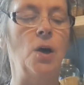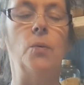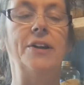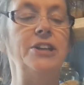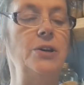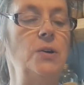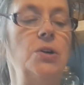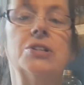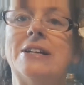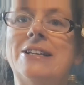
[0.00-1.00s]
when you
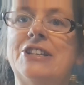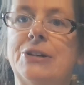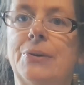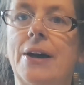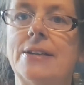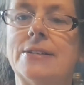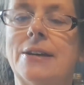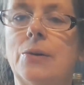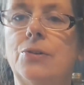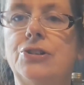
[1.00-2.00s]
cut into it,
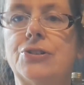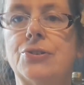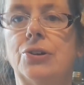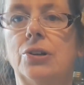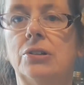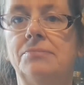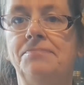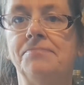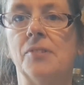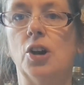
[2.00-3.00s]
it would just all
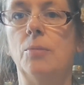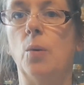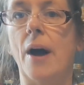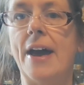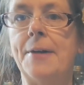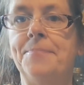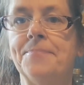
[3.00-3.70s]
come away.